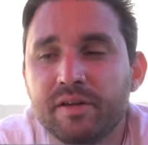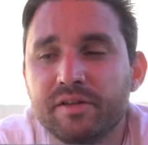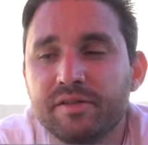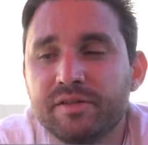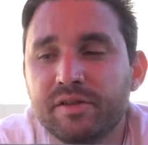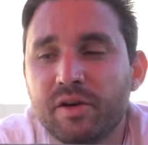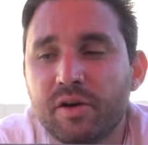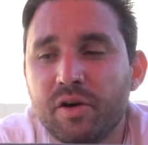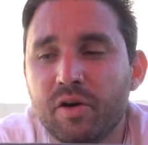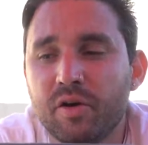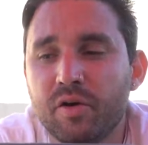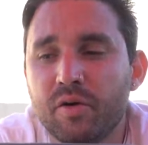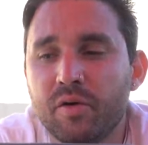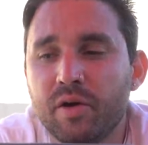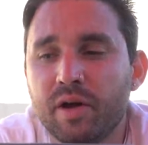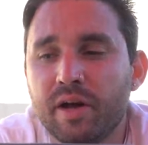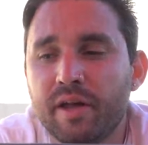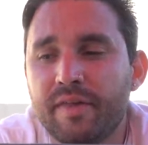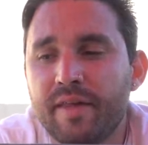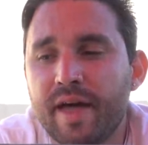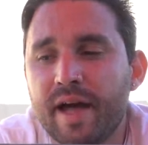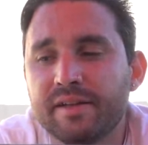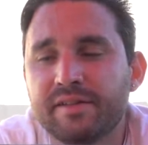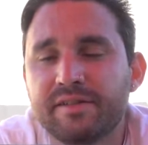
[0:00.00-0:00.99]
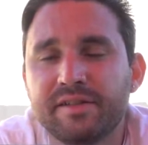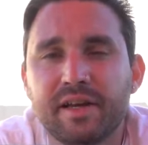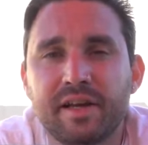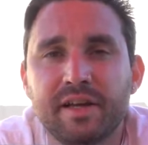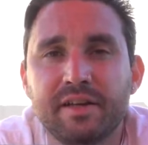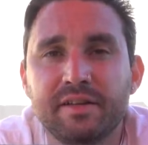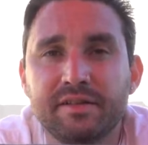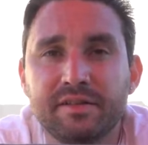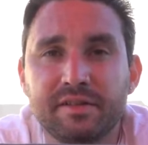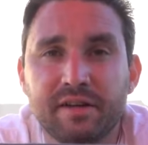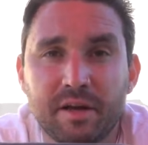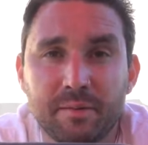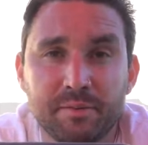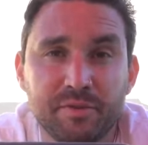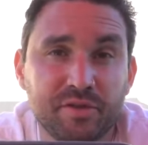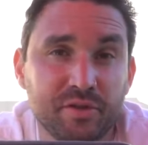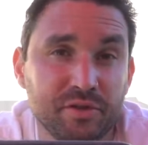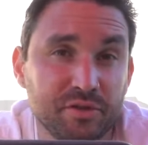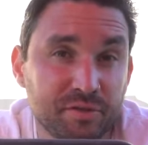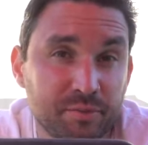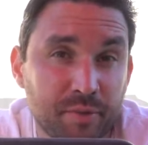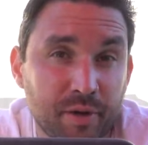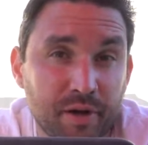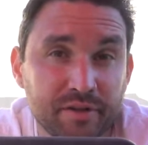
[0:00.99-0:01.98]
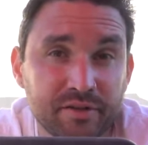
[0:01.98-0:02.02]
So in that sense, I'm
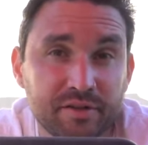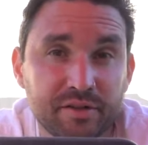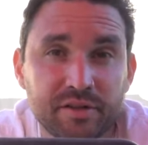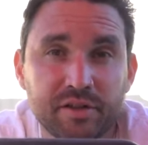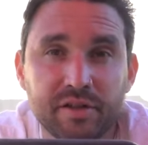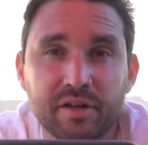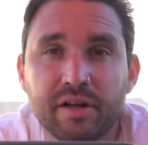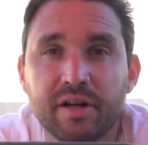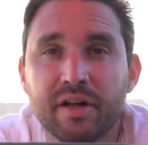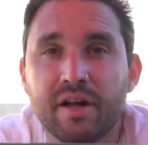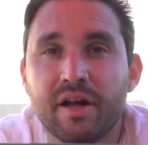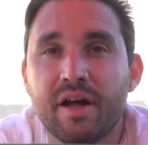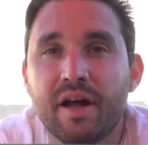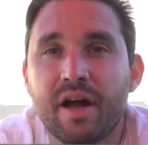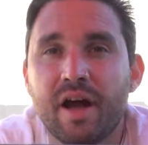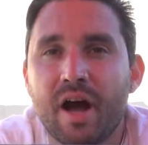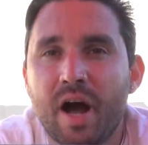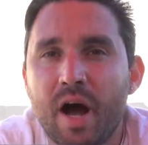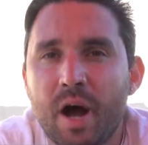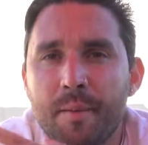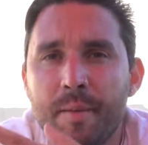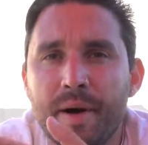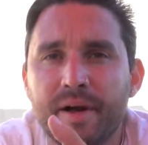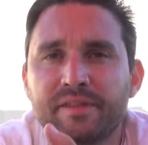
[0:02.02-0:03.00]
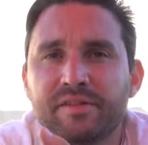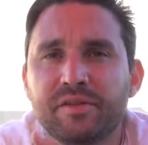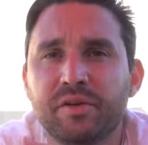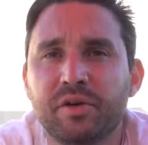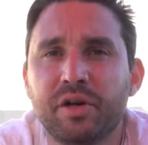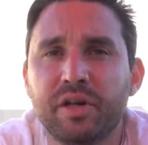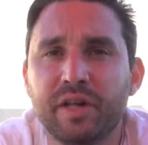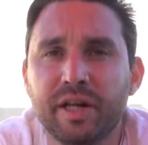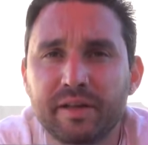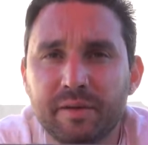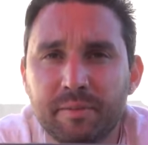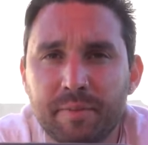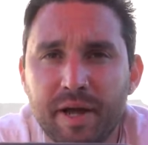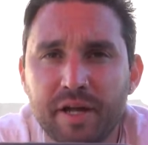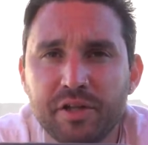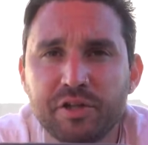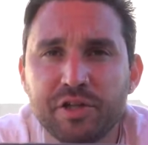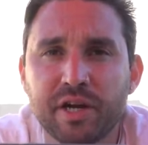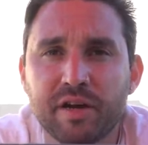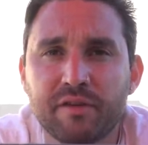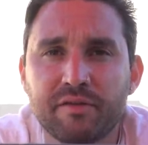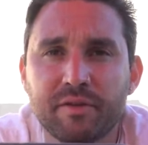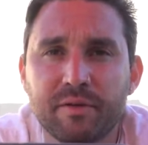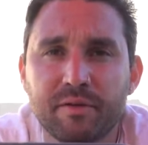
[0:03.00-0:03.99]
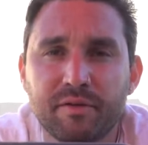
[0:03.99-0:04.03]
still sponsored. I still collect a
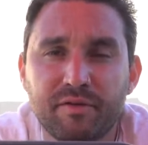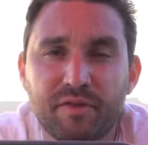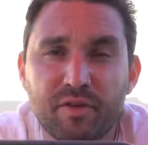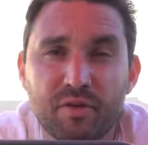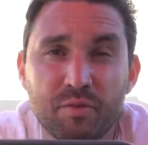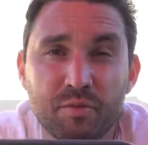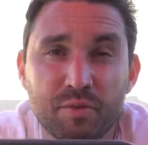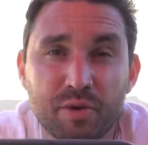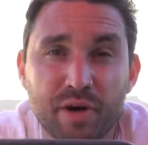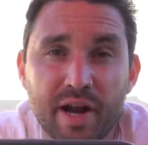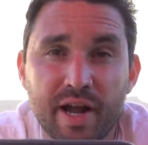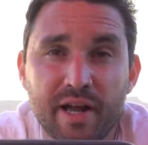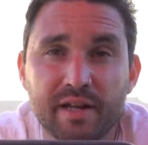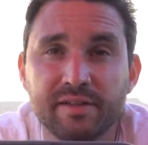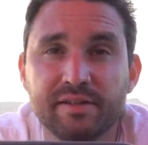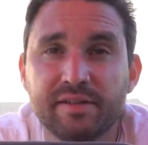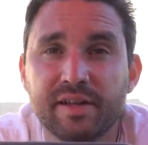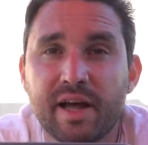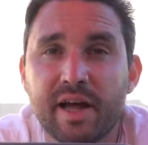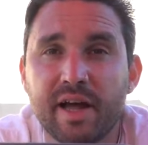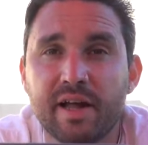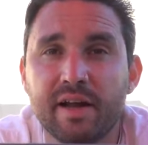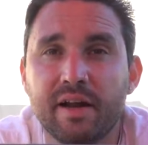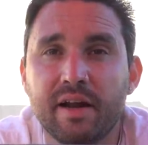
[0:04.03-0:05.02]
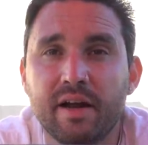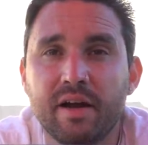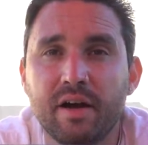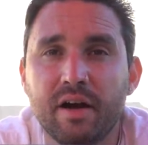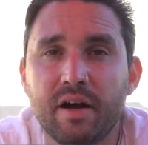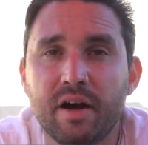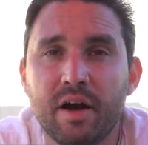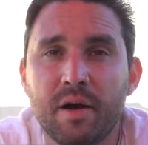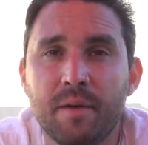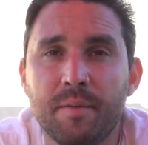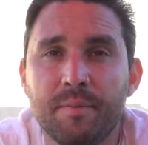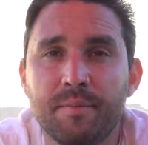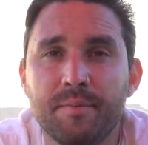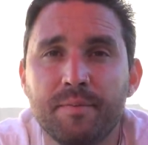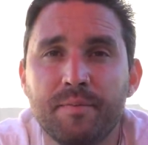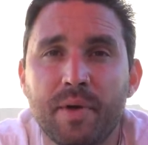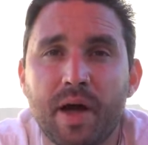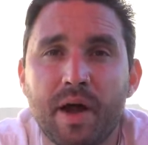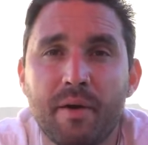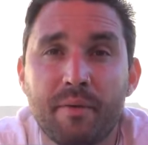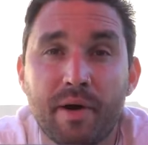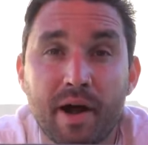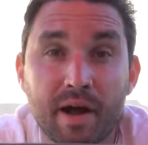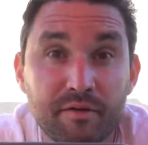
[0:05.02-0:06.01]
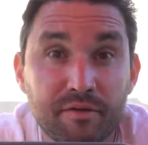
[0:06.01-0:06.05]
paycheck from a few brands that
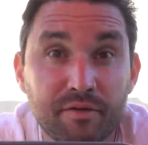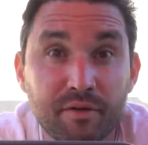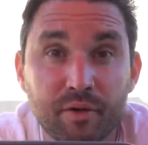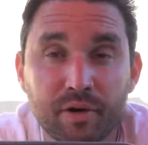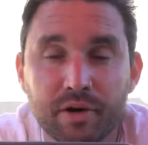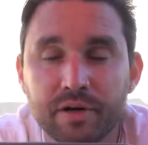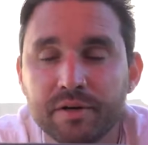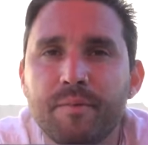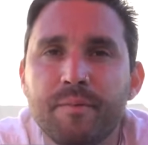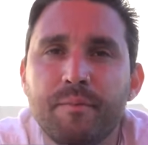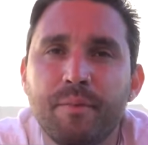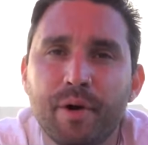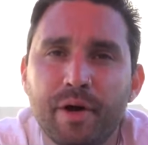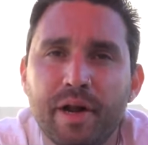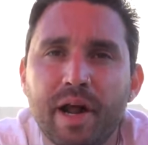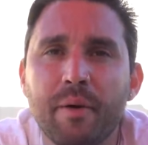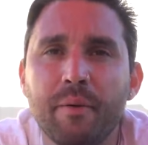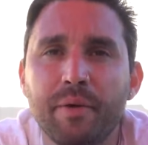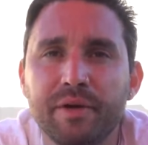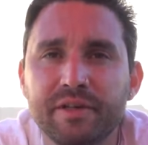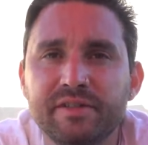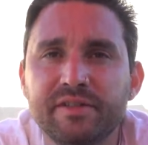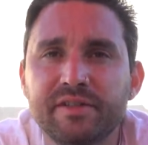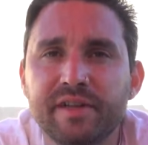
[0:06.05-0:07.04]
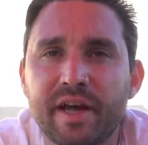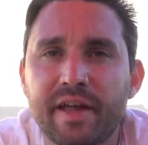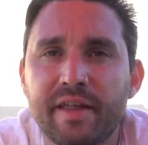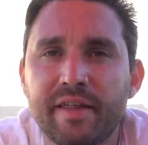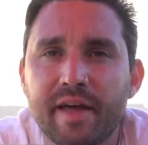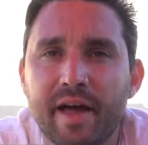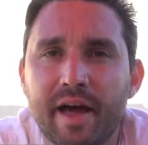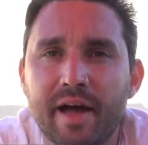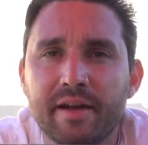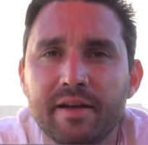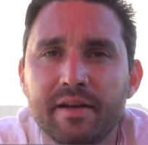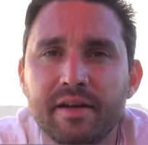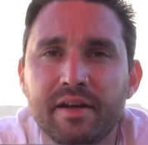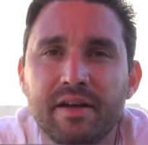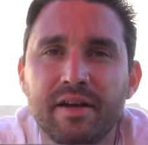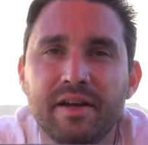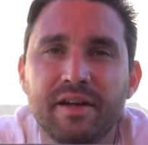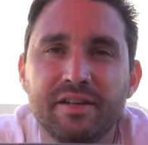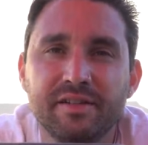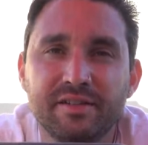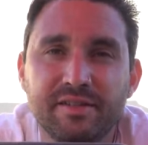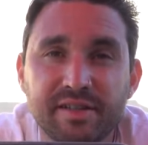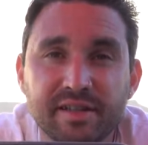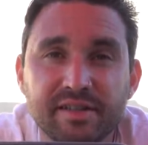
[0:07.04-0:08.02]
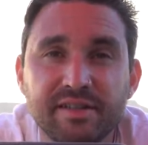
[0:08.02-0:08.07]
I ride for, but I would say that
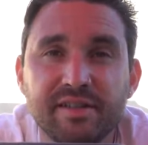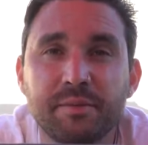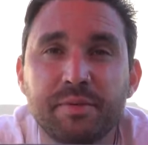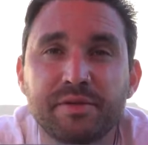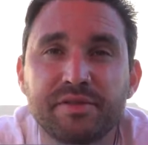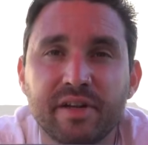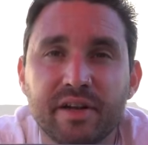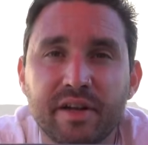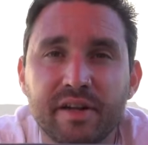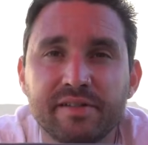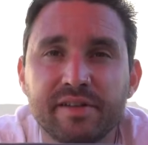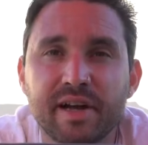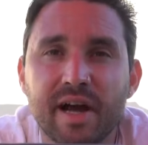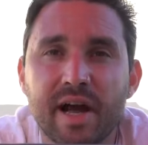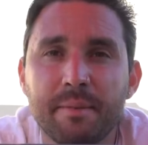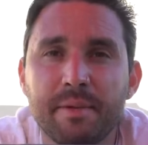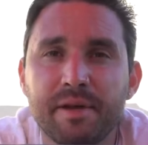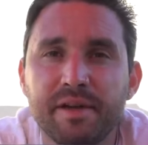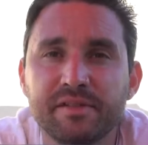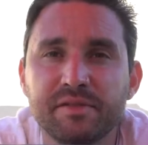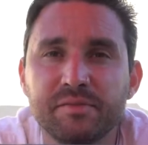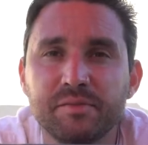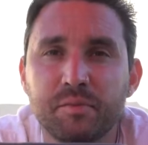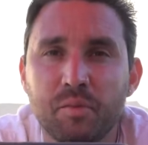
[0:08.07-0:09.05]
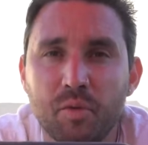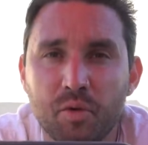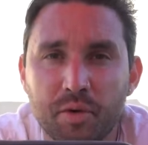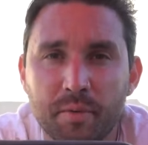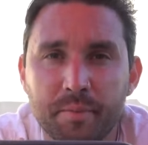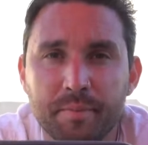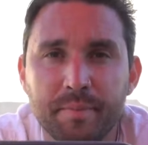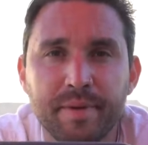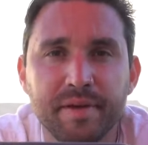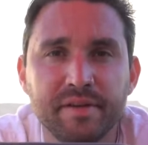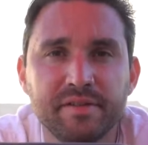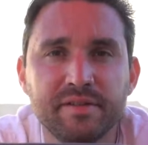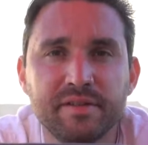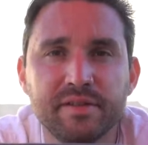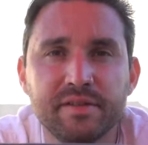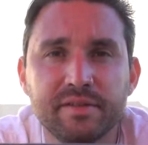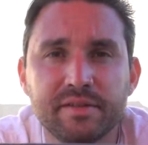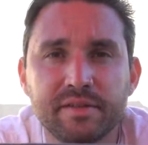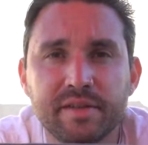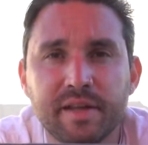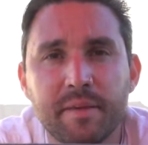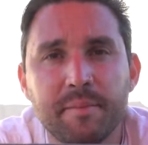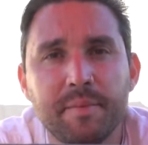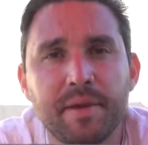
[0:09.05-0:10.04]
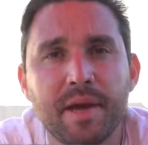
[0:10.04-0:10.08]
60% of the time it is more
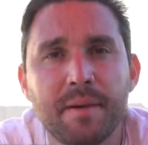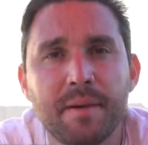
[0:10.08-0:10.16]
business than